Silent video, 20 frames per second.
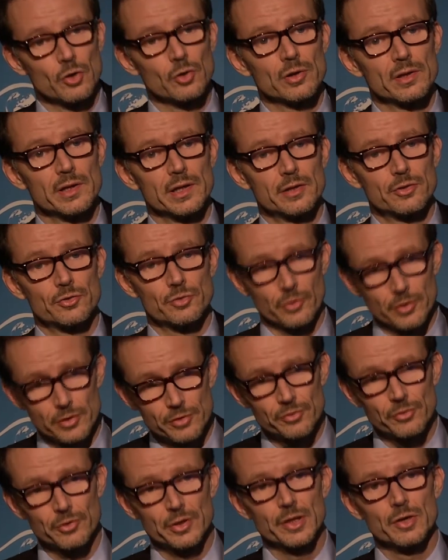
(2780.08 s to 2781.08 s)
only
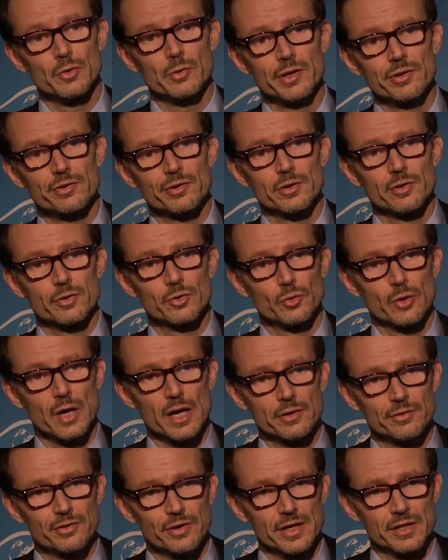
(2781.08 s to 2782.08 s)
transferring risk to
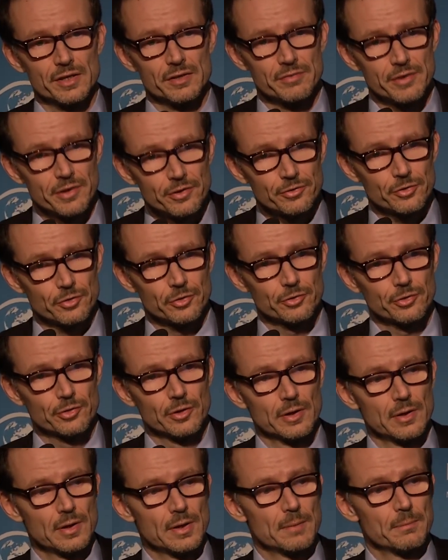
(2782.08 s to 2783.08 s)
outside investors,
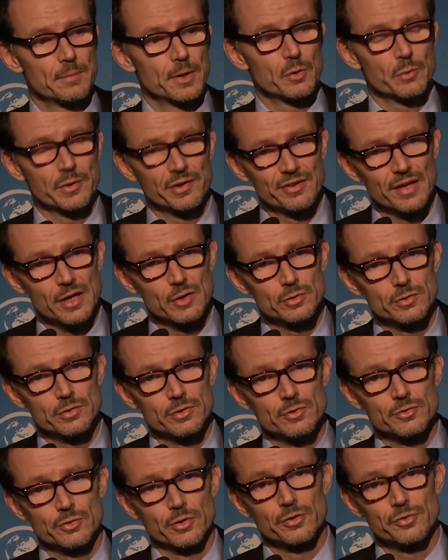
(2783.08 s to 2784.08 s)
but without
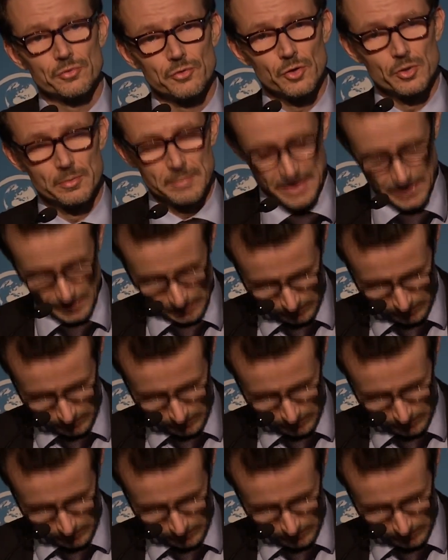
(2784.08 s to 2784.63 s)
transforming